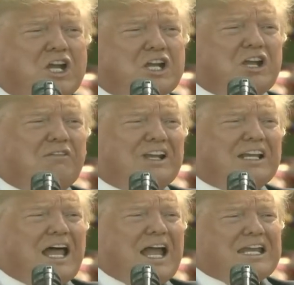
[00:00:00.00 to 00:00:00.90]
giving
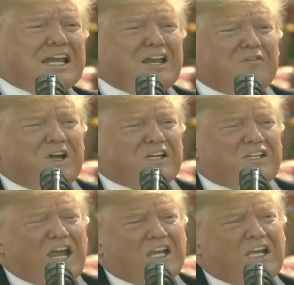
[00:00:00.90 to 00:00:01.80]
light and
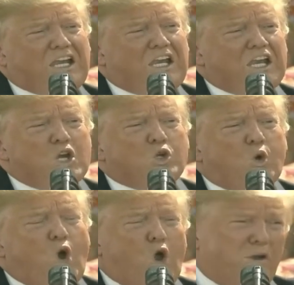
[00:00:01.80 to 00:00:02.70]
vitality to
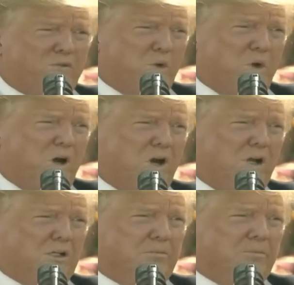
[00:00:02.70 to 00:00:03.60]
all of the world.